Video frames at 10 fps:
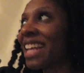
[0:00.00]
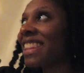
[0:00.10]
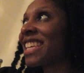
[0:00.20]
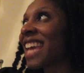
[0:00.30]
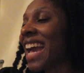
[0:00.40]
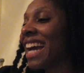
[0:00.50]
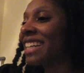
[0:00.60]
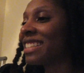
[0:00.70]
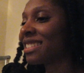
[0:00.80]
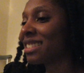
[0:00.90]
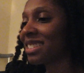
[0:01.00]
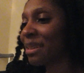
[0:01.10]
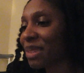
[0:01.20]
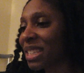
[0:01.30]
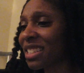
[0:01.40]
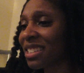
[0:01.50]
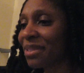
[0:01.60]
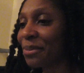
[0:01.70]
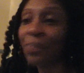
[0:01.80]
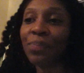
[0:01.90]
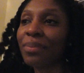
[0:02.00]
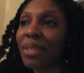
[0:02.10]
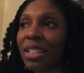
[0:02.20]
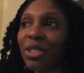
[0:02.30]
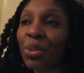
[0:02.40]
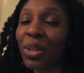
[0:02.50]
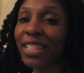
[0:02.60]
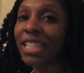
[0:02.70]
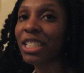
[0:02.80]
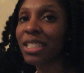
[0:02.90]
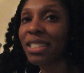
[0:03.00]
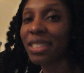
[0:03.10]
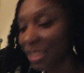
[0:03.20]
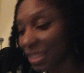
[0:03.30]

I think, add something to one section.